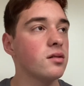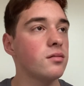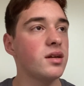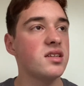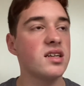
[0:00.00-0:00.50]

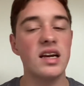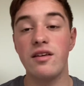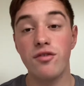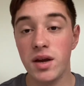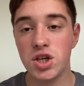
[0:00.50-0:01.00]
basically
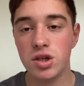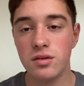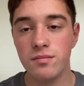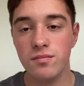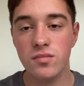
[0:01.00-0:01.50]

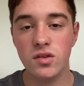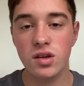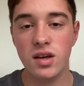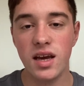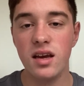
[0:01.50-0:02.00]
information,
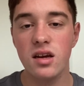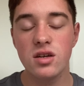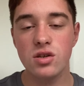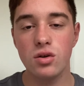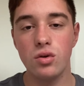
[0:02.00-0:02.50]
okay,
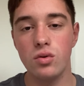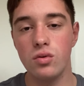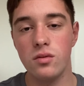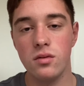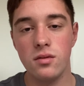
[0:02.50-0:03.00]

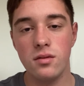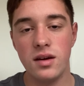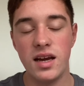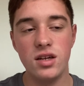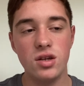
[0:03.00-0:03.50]
so
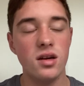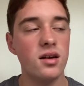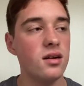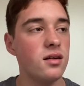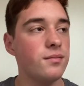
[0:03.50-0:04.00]

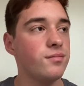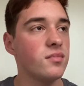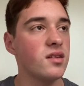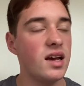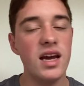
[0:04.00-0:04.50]

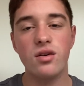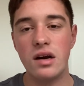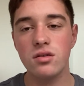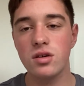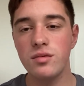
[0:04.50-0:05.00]

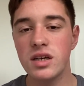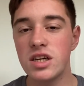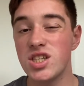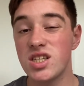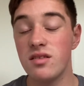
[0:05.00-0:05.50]
air-ground
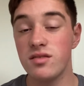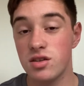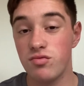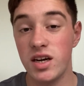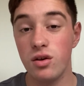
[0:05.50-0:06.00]
communication
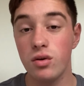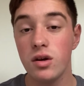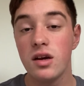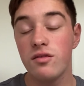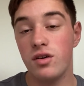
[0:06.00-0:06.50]
service radio,
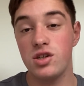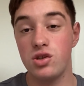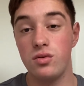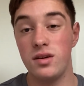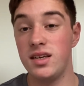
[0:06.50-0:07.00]

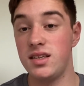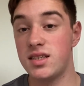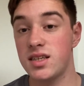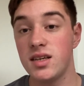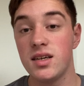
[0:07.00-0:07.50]
FISO
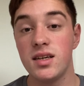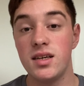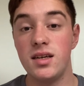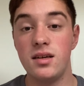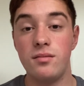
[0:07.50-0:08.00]
is
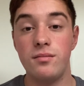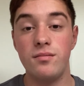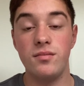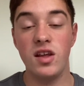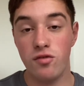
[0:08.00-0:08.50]

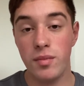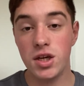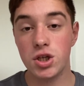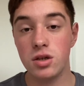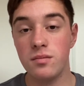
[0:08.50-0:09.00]

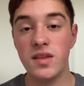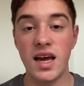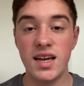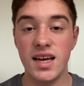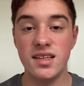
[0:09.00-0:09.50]
information,
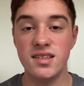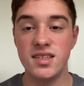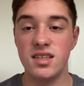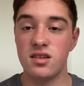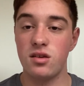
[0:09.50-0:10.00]
and
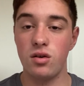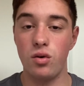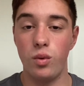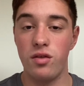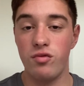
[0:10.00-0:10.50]
ATC is going to go
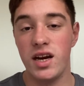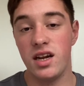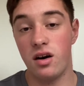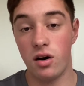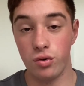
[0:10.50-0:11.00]
with
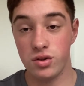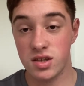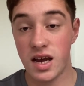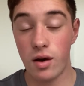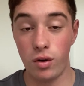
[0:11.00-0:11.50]
radar or
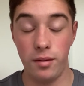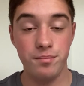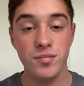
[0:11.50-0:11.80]
tower.